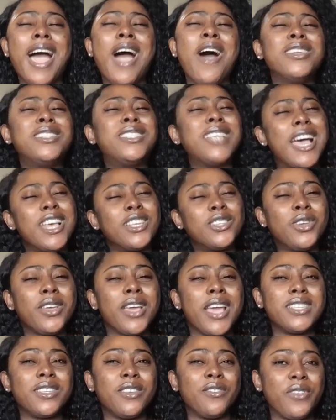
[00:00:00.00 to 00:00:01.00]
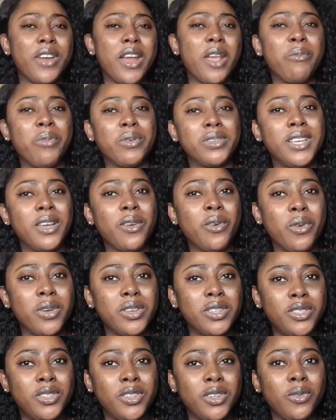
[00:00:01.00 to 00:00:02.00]
I want to ask you guys a very important
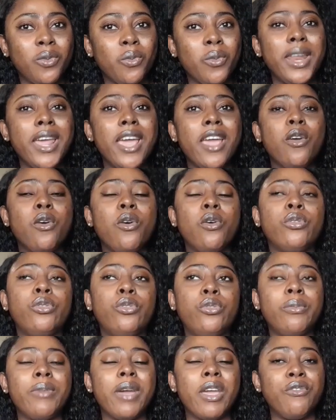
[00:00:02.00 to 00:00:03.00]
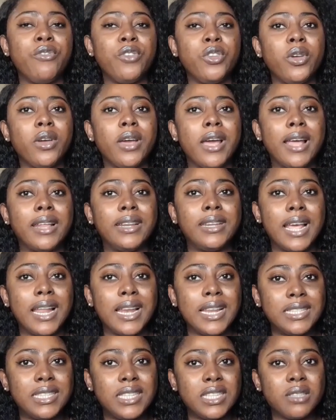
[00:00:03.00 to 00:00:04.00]
question. When I go through my video
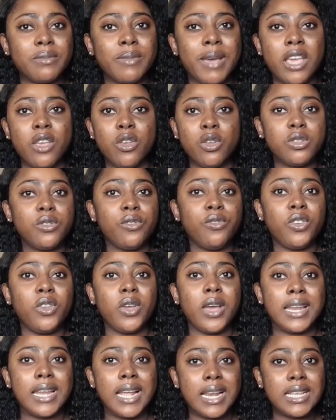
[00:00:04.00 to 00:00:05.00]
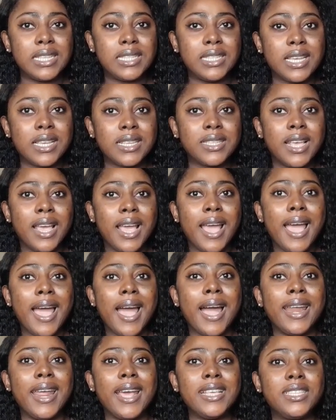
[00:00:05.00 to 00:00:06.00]
analytics, my YouTube video analytics,
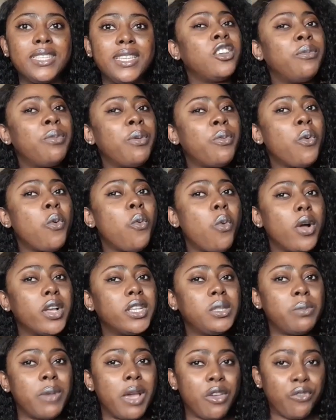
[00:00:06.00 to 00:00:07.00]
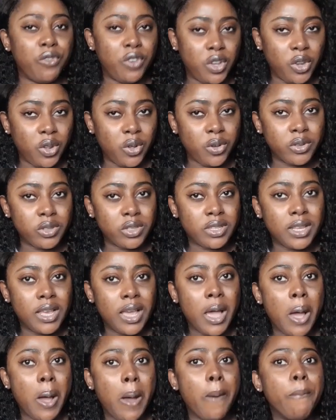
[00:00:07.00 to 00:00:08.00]
and I saw some people watch my videos,
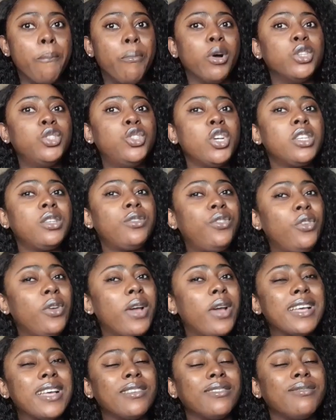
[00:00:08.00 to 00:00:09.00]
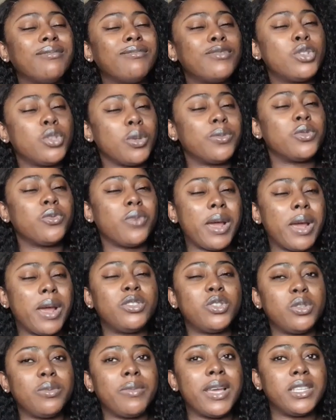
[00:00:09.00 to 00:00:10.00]
but just you are subscribed
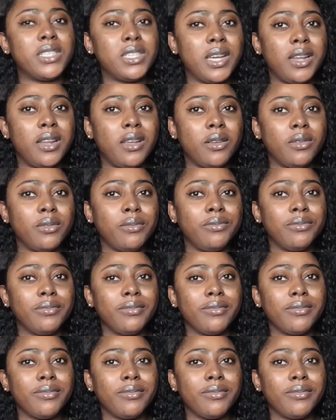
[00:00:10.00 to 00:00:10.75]
to my channel,